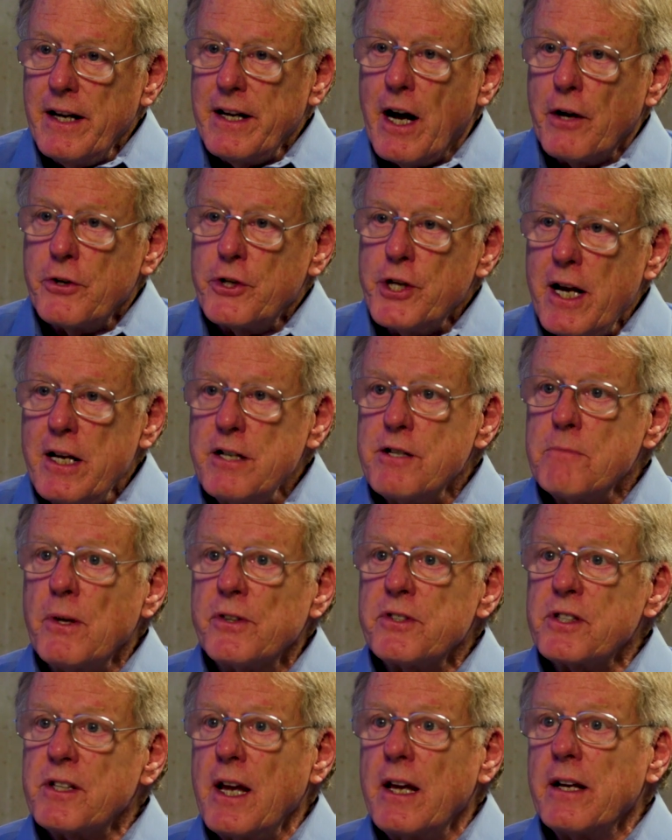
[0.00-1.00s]
Now,
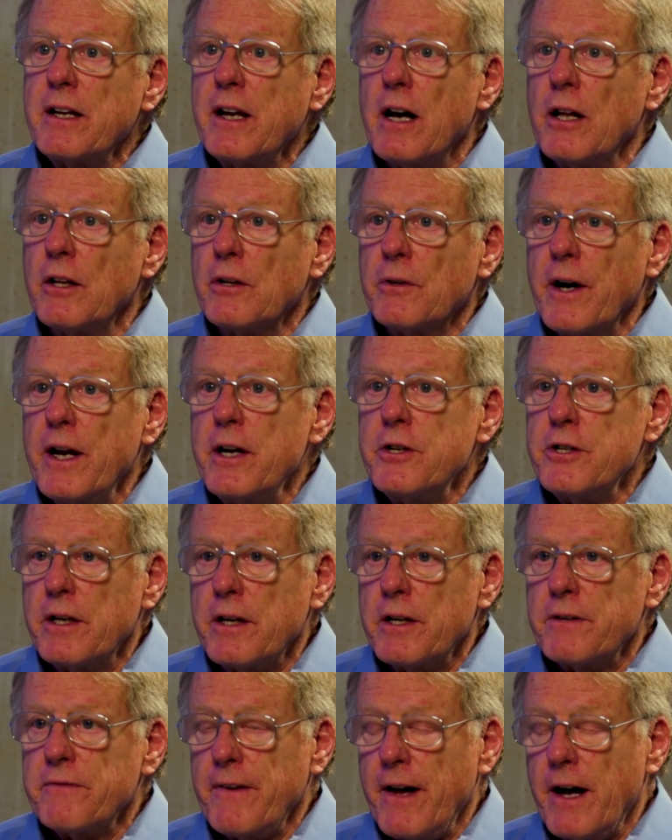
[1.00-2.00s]
changeable skin
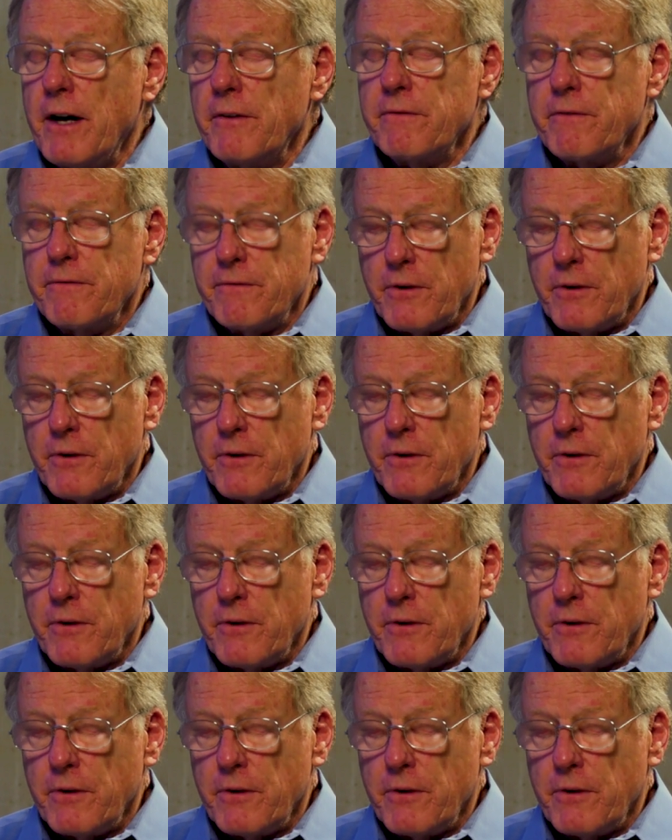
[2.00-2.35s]
coloration is found,